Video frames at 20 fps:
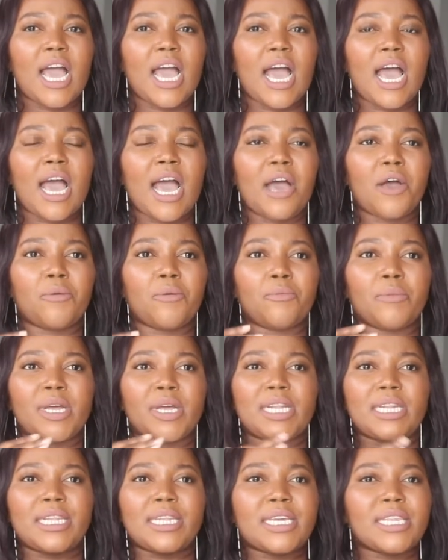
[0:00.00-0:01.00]

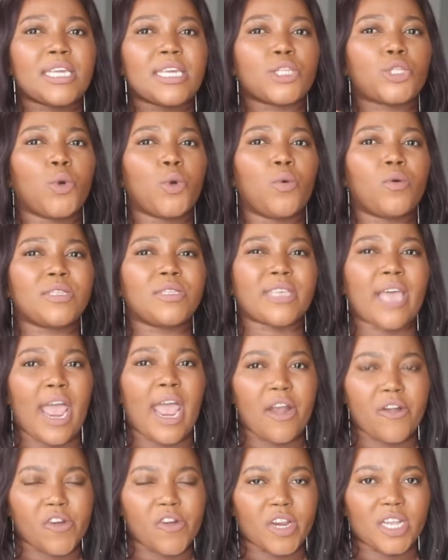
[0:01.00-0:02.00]
leaning towards
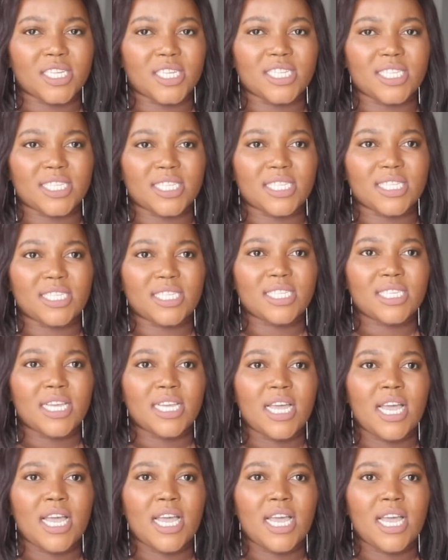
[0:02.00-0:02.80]
arrogant